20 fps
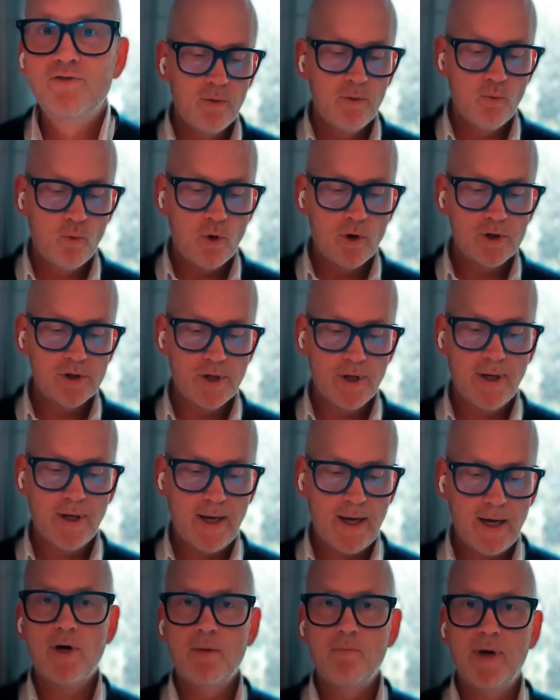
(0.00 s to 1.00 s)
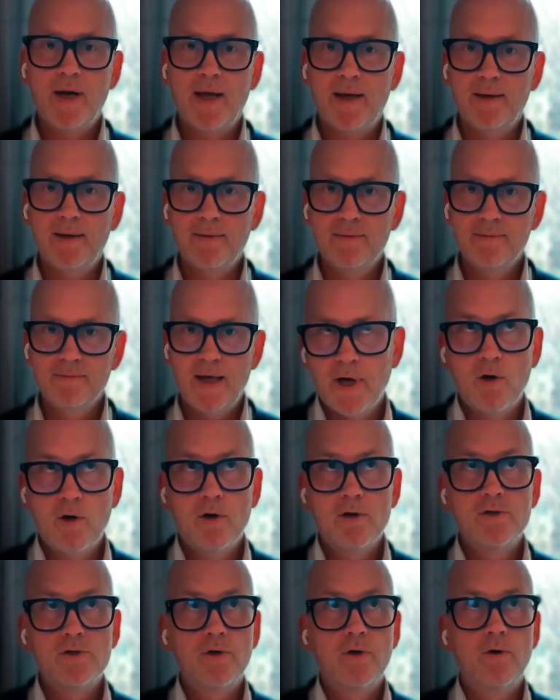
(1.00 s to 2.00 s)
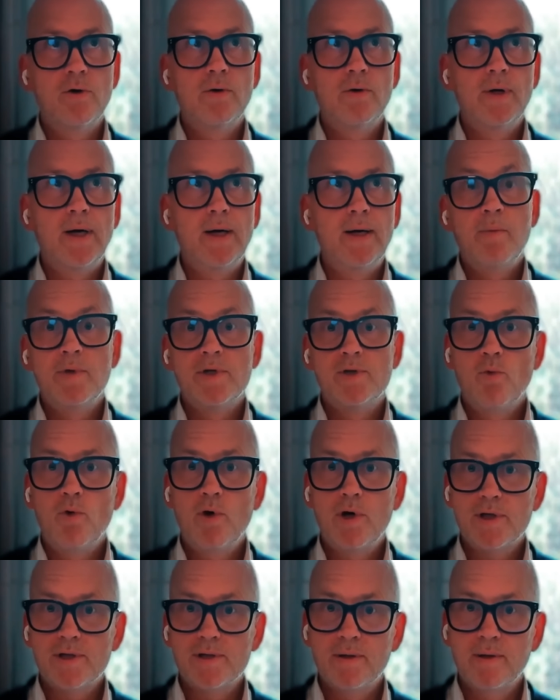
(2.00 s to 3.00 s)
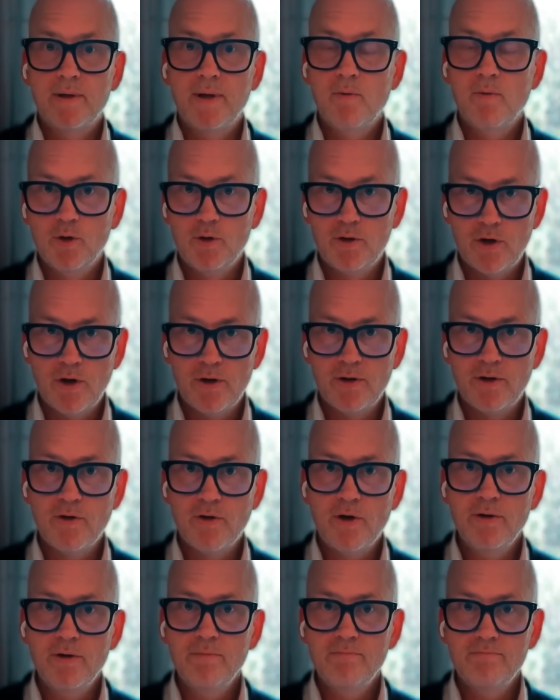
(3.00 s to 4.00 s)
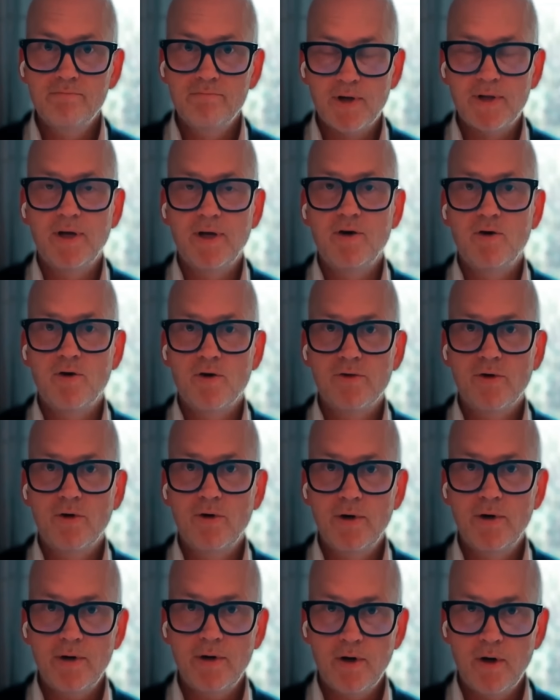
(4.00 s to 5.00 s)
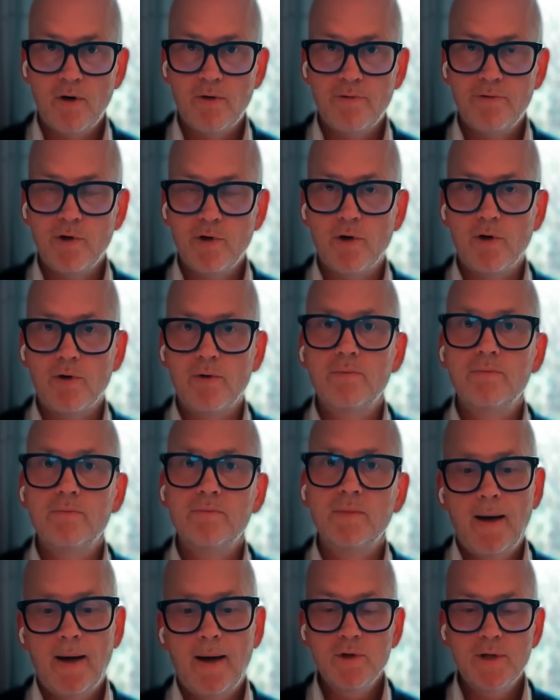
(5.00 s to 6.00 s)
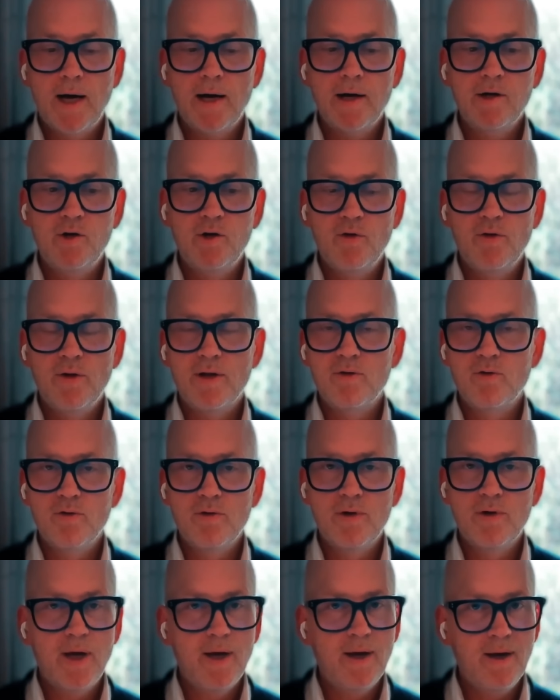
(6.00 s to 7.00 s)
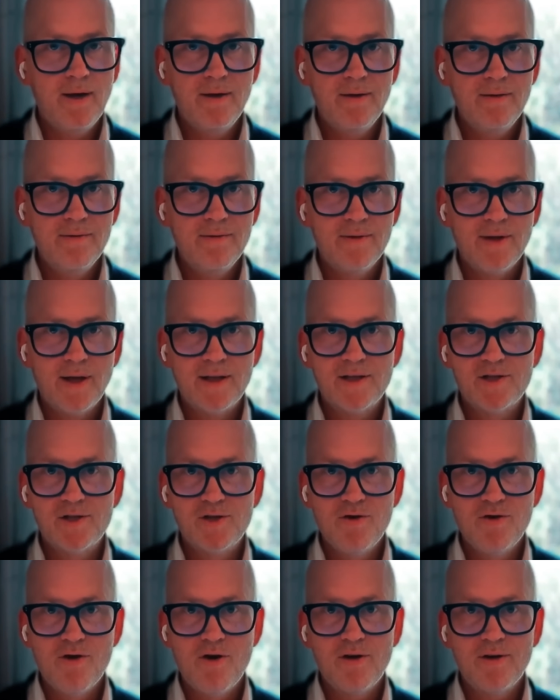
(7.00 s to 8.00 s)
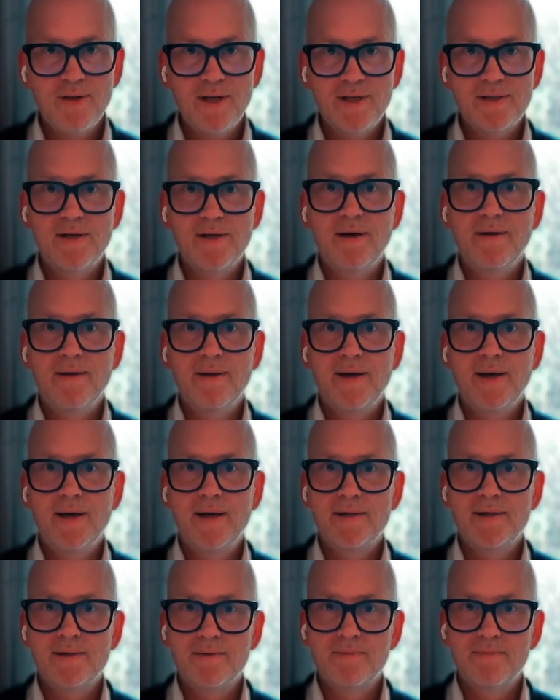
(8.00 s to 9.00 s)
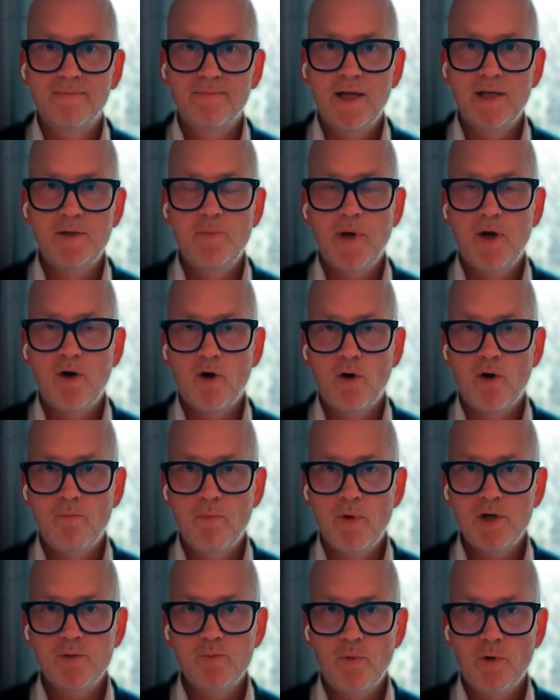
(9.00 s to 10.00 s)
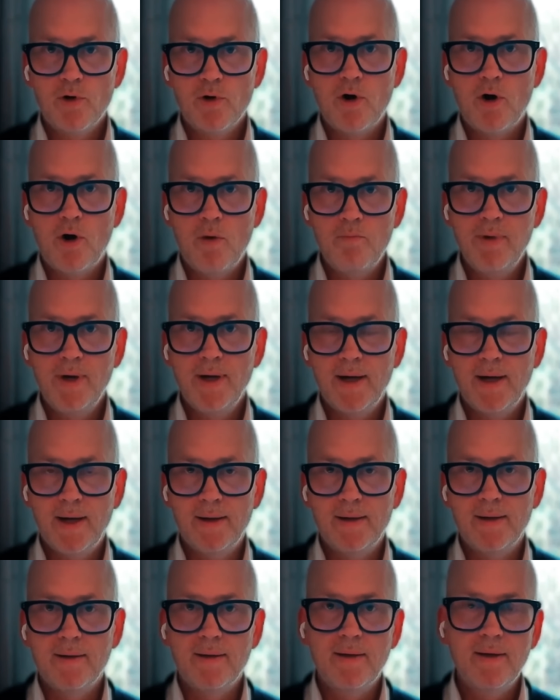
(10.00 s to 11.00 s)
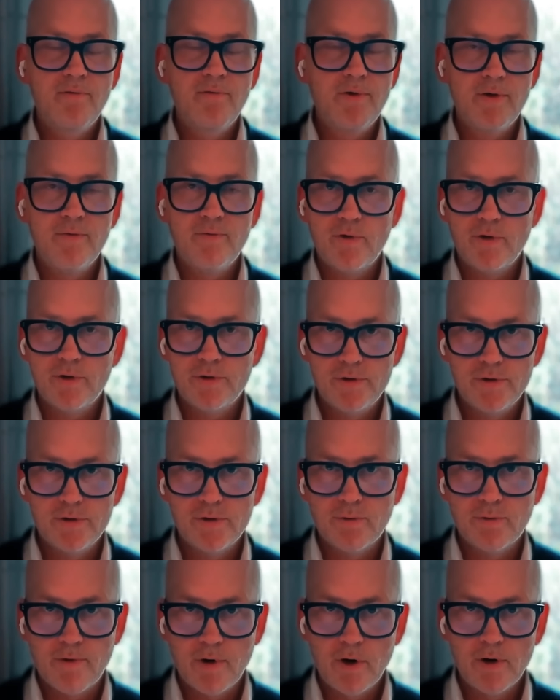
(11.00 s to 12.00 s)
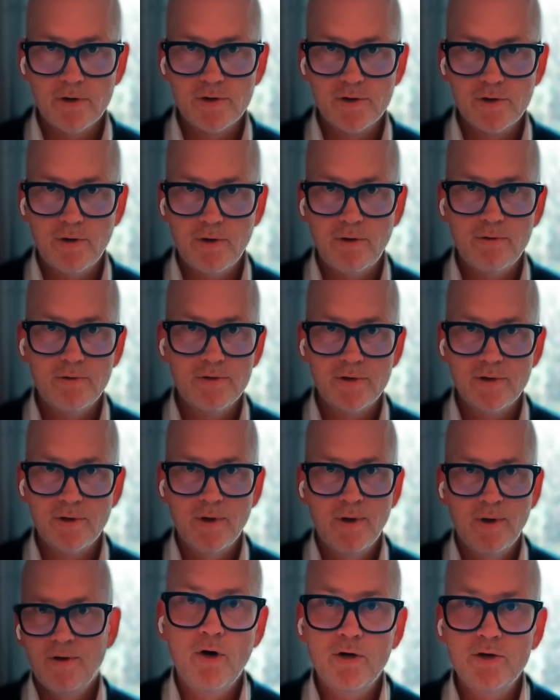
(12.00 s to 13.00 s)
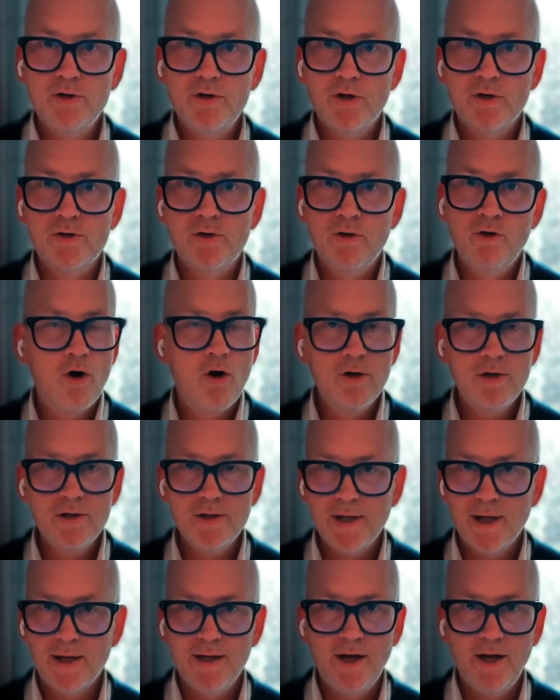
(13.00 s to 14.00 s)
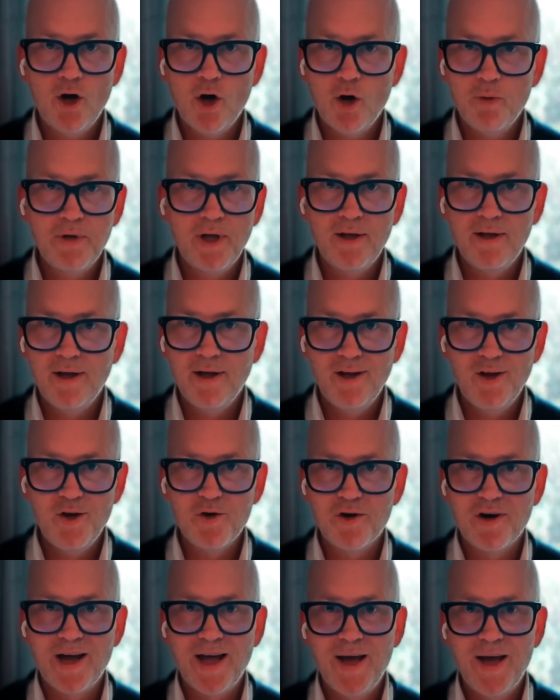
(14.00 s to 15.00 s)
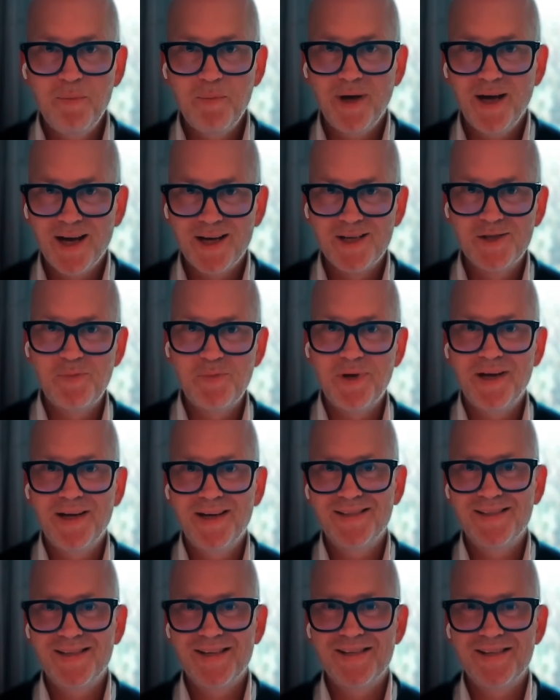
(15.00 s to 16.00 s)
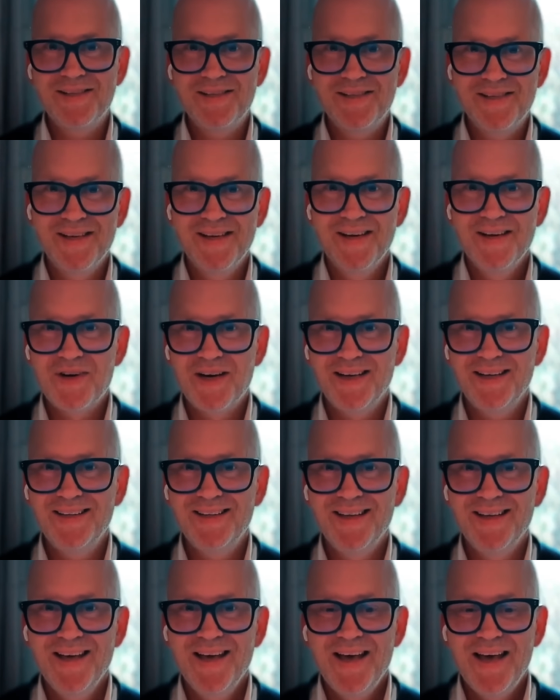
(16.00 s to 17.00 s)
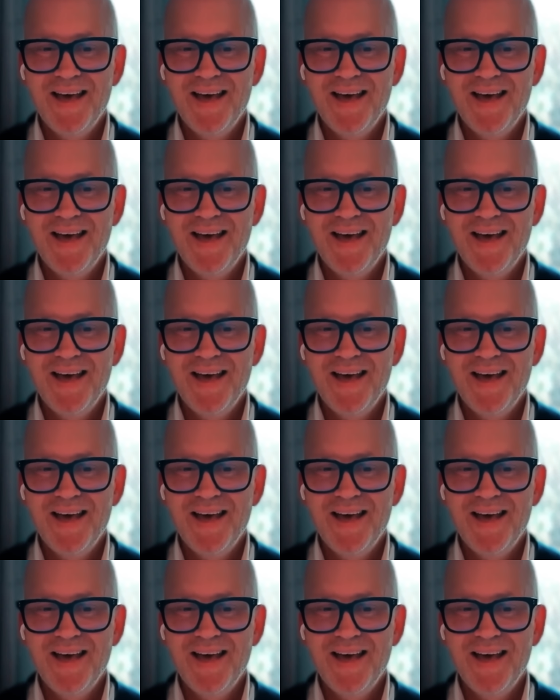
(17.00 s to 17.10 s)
It wasn't plug and play. The console premise was you turn it on, plug in your controller, off you go. would argue that today that is not necessarily the case. It's become much more complicated, different versions of consoles, not just constantly updating your gaming experiences, right?